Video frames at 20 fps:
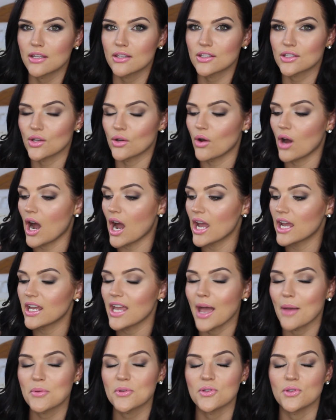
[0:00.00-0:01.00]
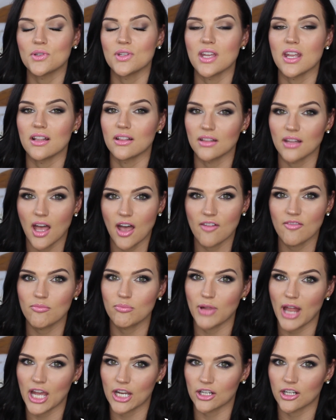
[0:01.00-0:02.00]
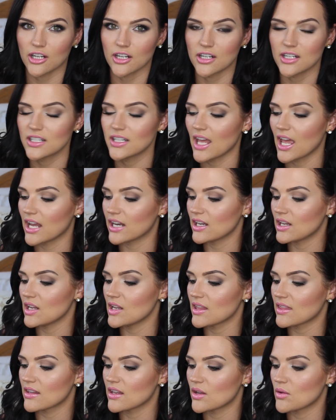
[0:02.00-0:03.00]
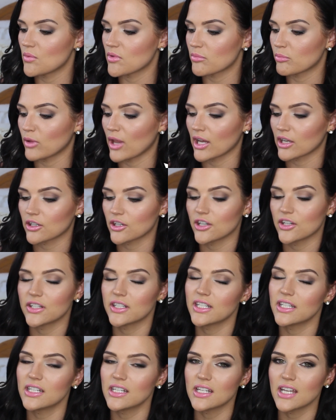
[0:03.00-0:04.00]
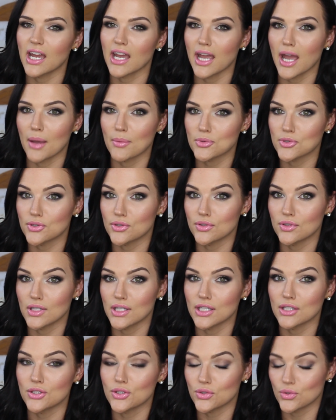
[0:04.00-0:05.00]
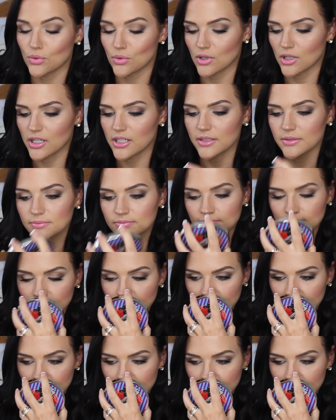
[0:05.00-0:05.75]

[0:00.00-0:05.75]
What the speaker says: So I absolutely love black currant. Anything with black currant in it, I absolutely adore.